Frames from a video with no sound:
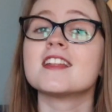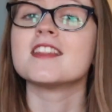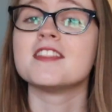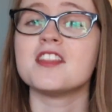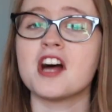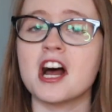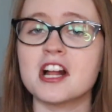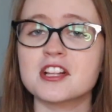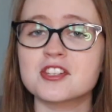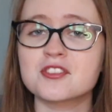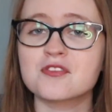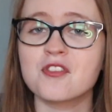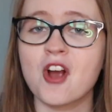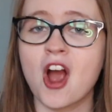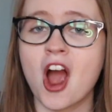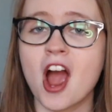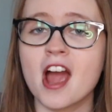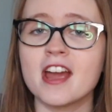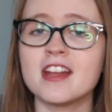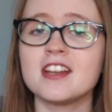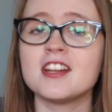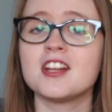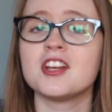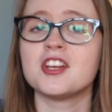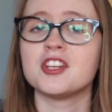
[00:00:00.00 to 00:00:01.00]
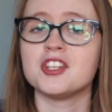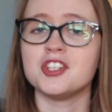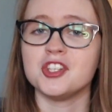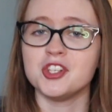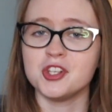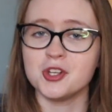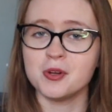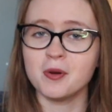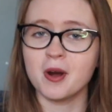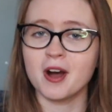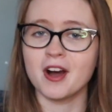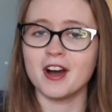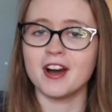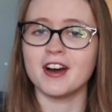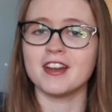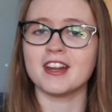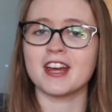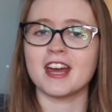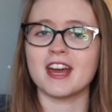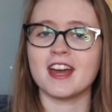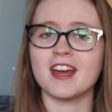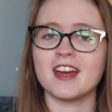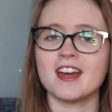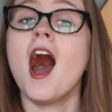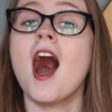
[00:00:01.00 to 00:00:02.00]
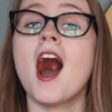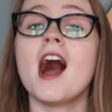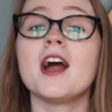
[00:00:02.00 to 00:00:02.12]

That's right, you heard it.